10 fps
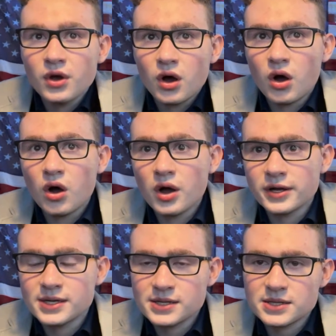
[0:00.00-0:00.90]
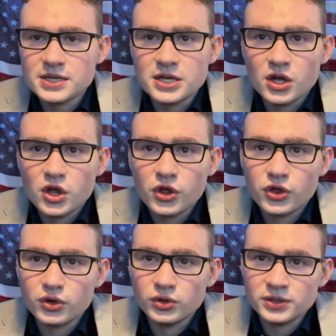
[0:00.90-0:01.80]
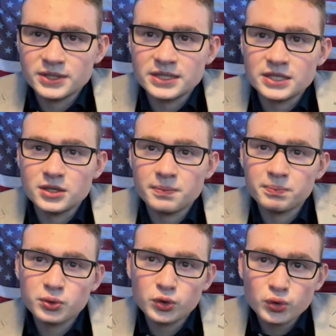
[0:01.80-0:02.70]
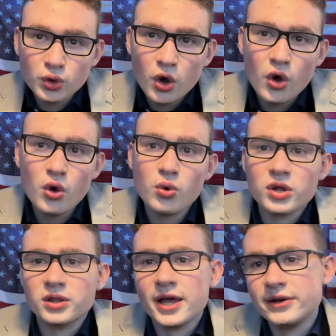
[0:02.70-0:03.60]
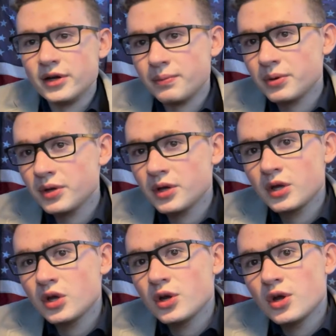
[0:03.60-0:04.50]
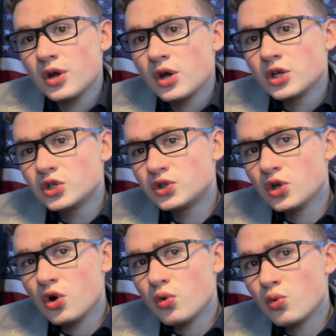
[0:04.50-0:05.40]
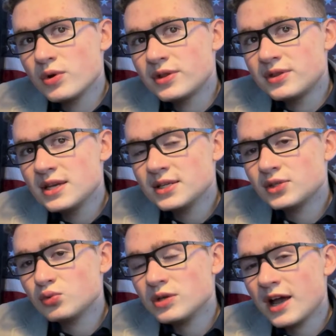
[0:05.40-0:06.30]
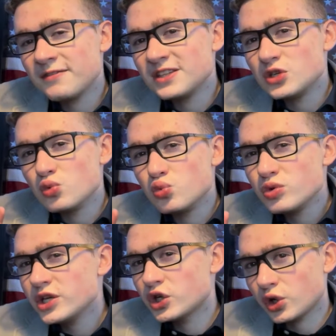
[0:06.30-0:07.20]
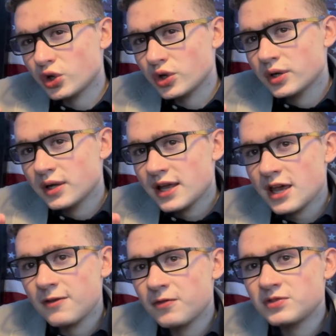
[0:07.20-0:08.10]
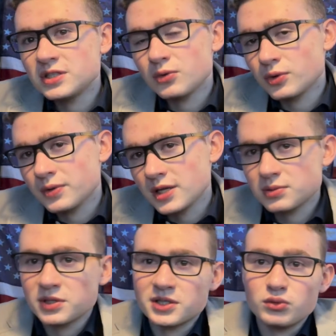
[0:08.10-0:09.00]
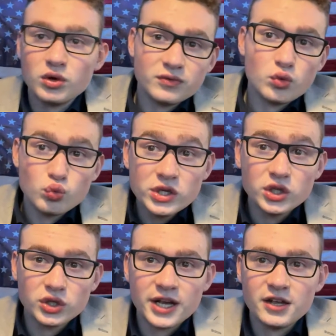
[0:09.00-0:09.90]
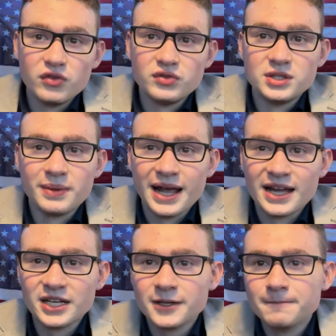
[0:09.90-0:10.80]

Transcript: on the 13 Pro lineup. So with this, we have the weaker A15, well, not surprisingly, we have the weaker A15 Bionic